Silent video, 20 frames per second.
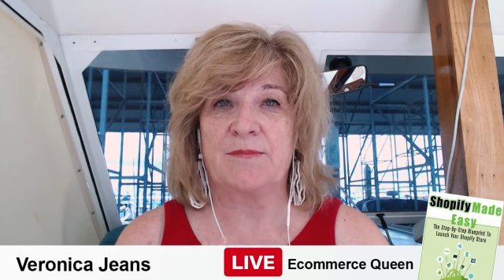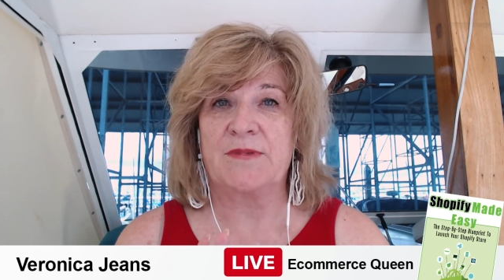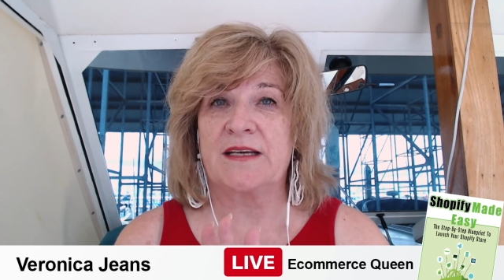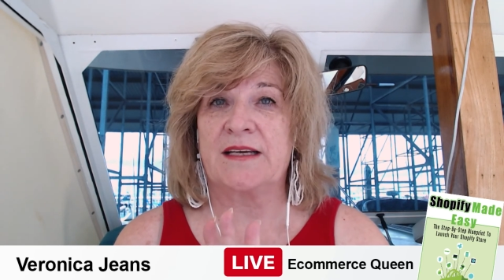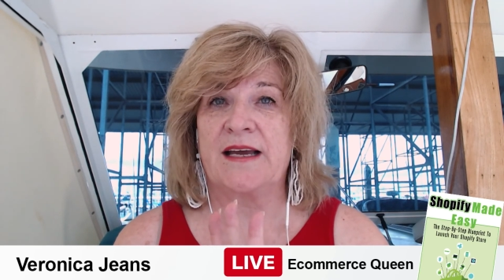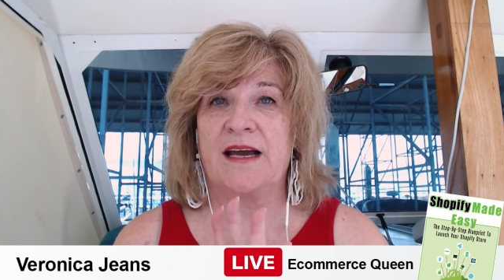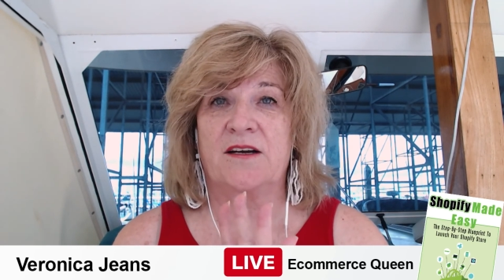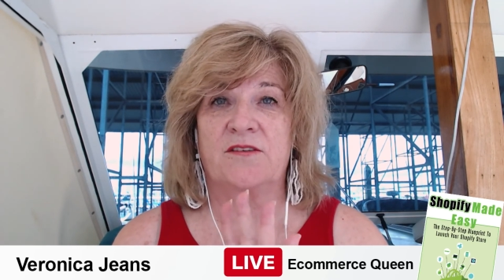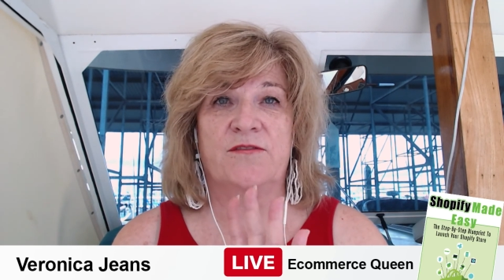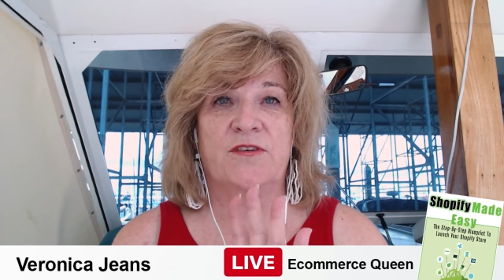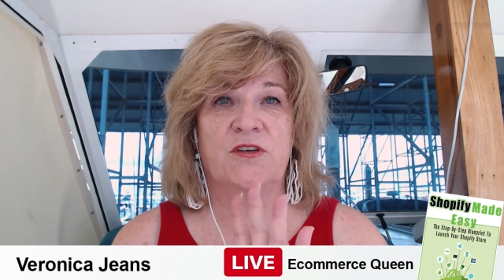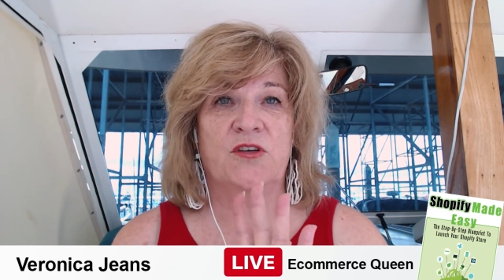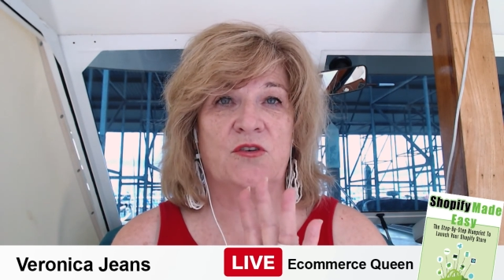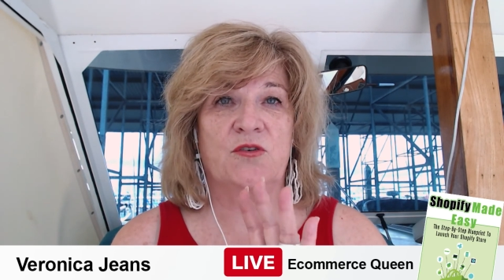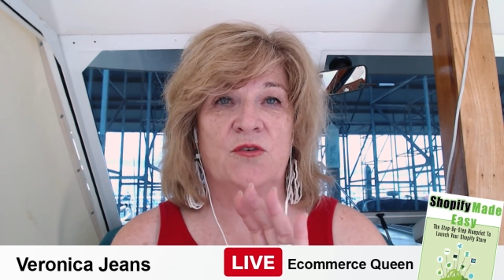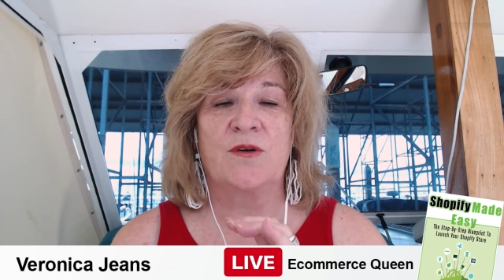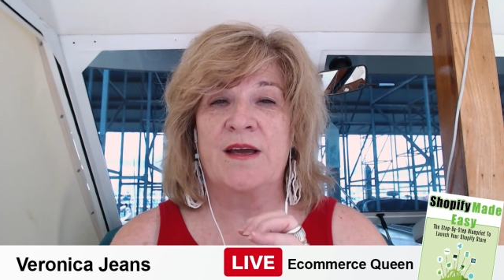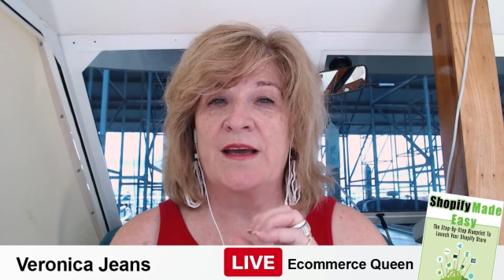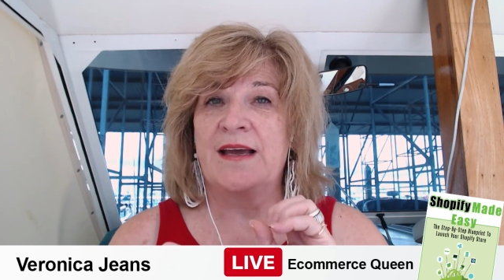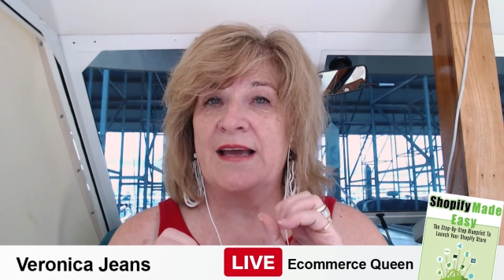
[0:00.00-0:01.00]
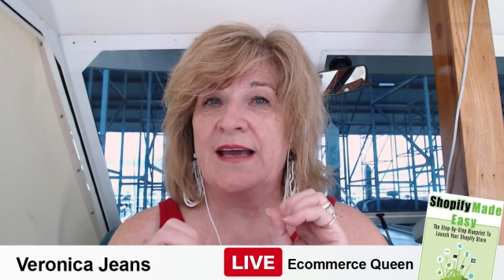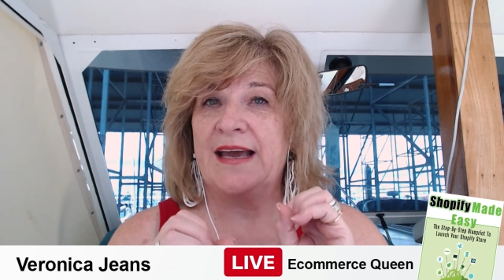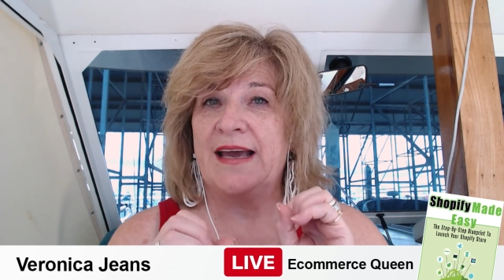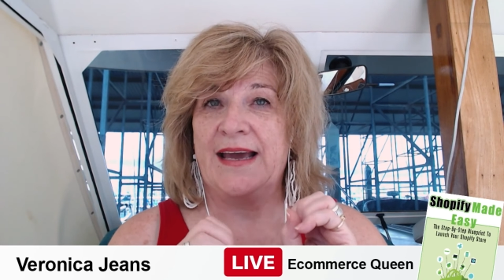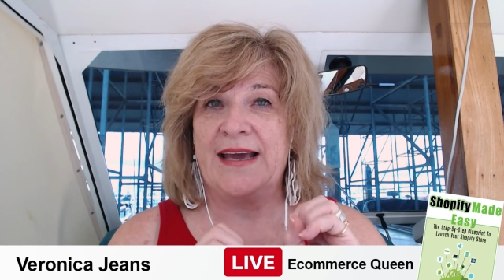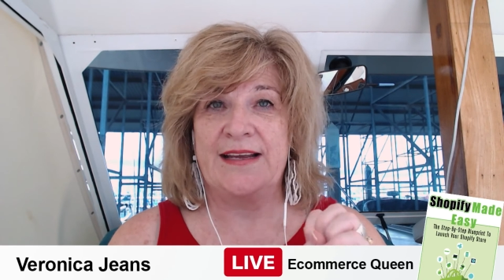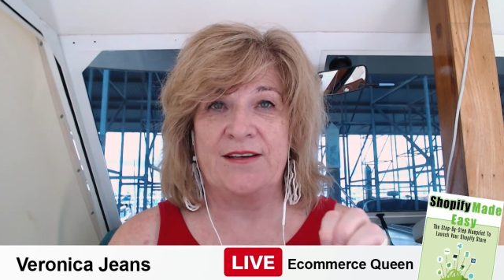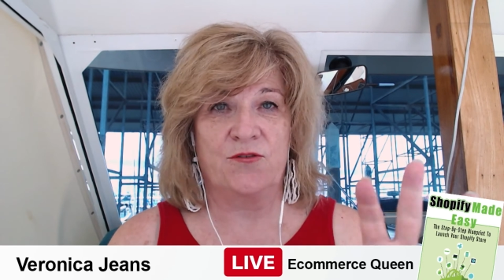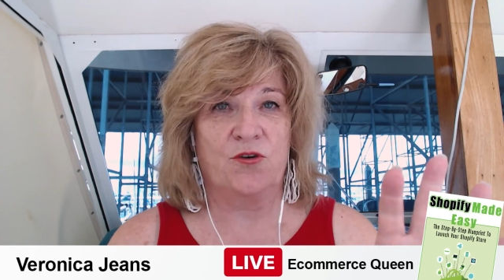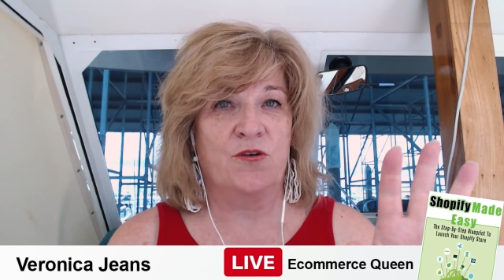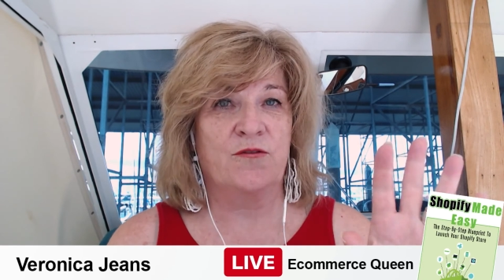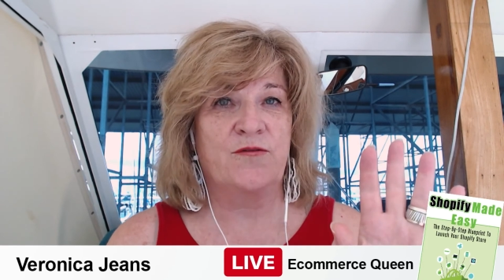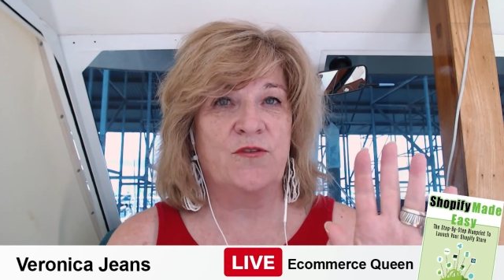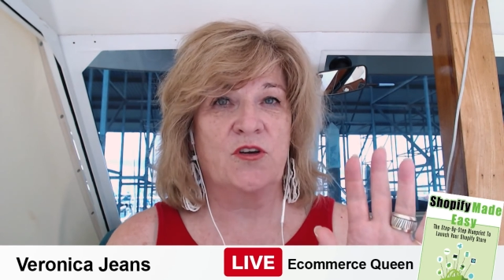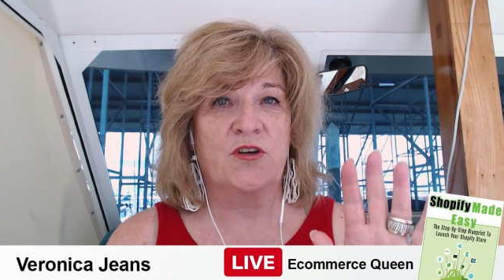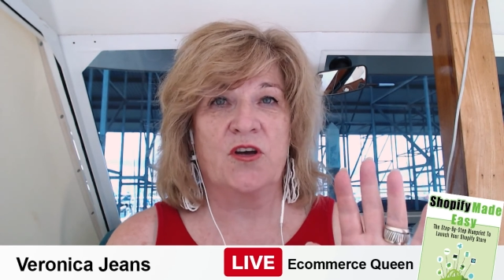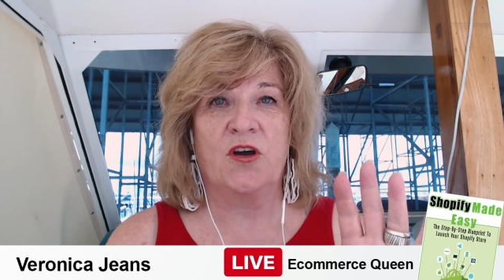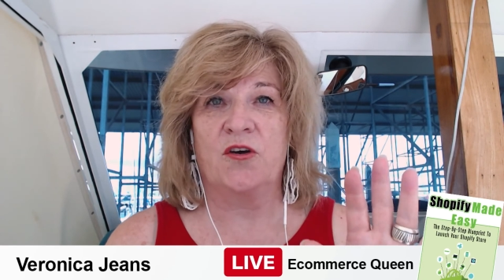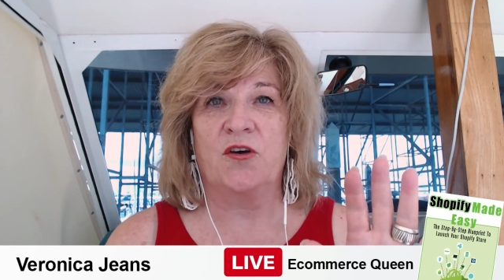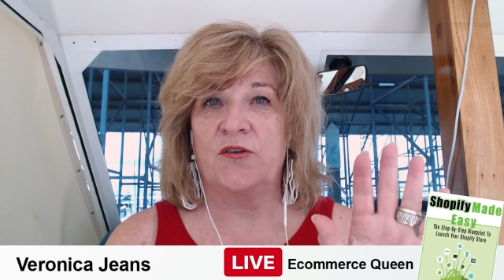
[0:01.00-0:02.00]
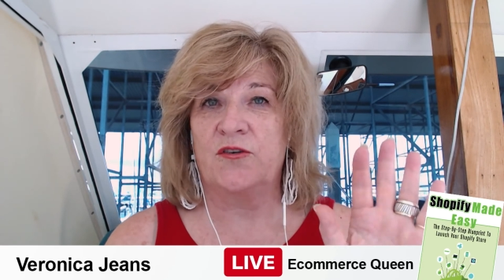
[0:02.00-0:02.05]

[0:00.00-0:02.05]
the account for you, and off you go.